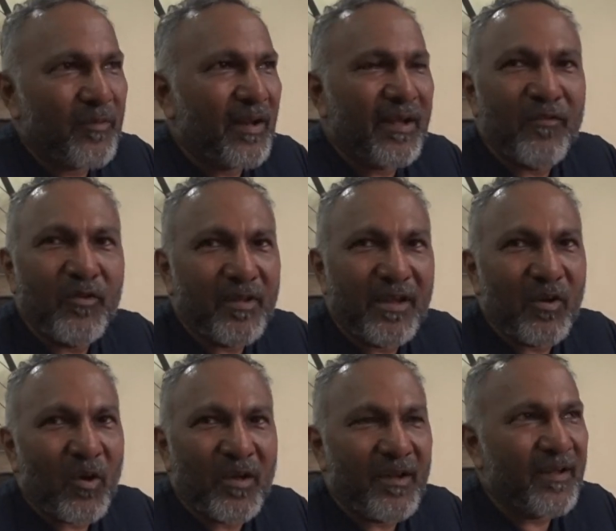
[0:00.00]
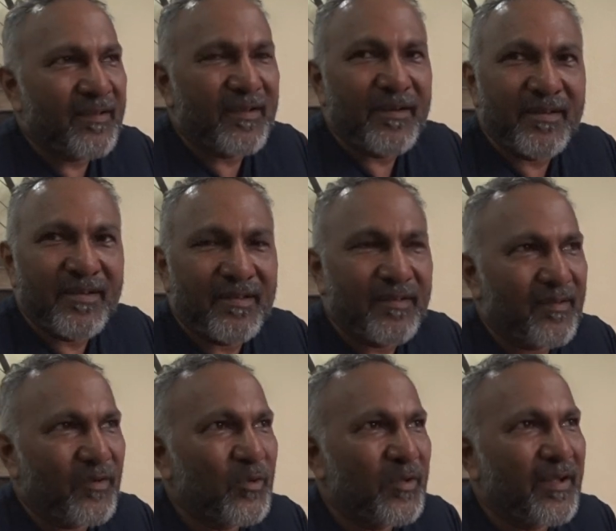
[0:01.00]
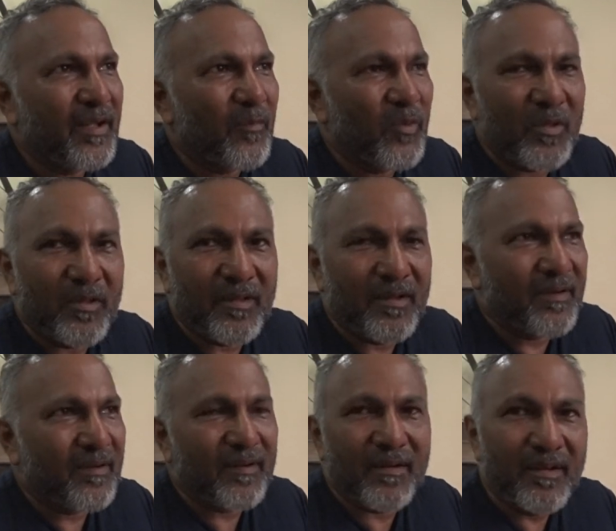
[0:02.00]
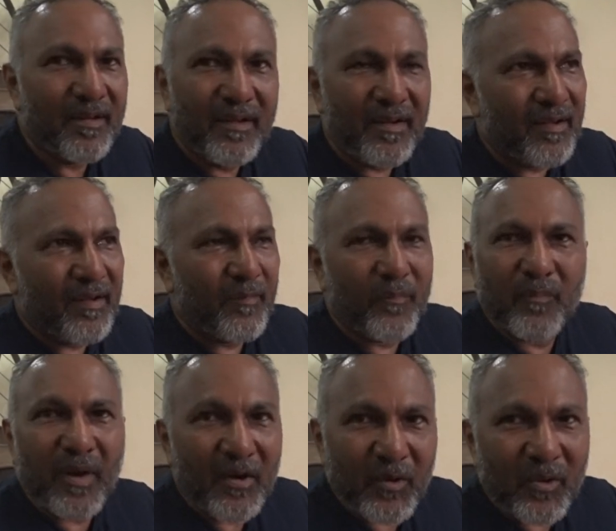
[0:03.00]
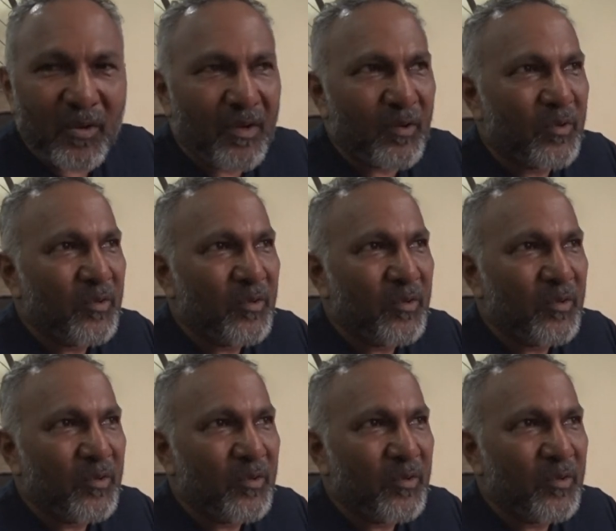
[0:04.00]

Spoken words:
Like if you think Locky Lazarus, you think about Bhadra.